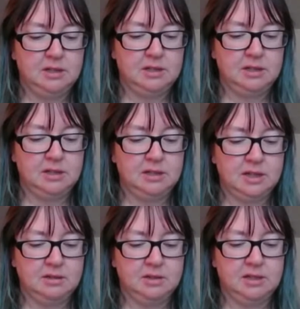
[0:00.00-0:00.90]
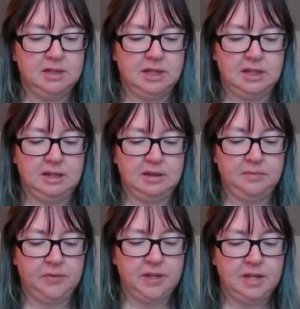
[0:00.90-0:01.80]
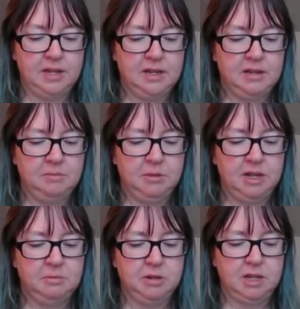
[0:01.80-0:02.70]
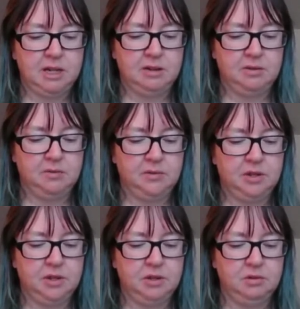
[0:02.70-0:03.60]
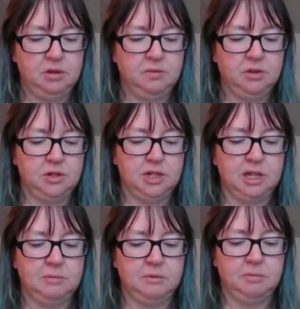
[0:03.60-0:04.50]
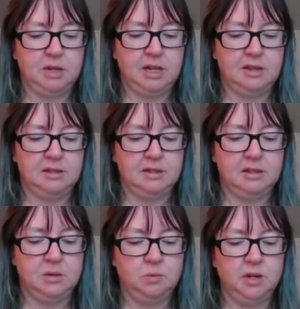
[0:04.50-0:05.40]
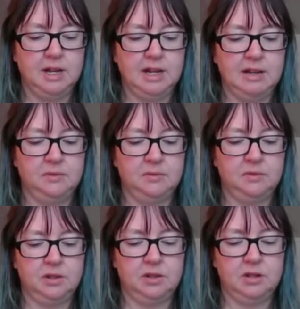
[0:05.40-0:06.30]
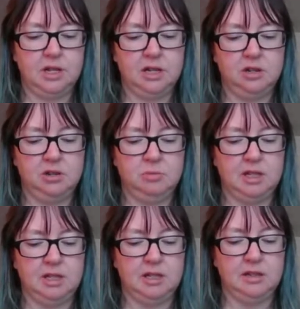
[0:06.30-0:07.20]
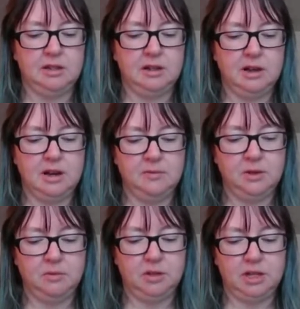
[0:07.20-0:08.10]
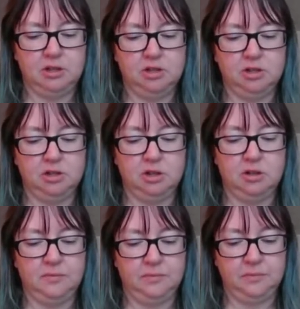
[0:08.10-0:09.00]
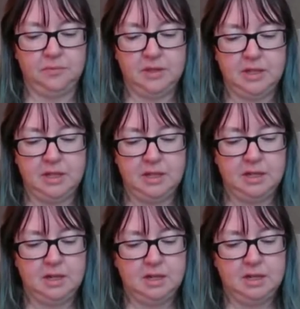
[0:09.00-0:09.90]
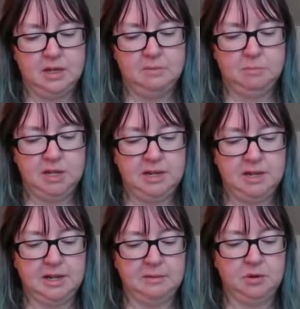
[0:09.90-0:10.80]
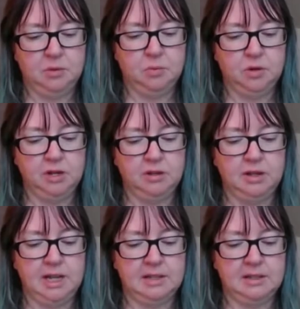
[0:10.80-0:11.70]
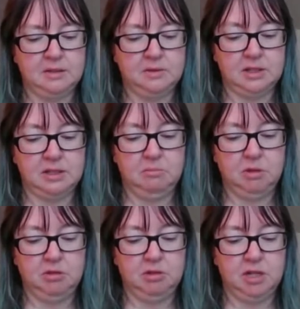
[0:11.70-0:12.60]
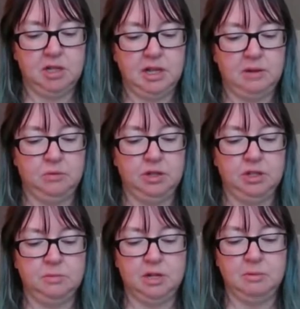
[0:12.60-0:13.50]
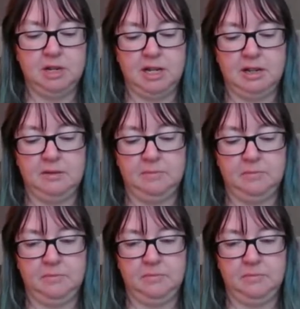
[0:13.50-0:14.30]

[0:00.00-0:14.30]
6 ounce steak, baked potato, 3/4 cup of peas, 1/2 honeydew melon, coffee without sugar. Bedtime, 1 glass of skim milk and 1 small banana.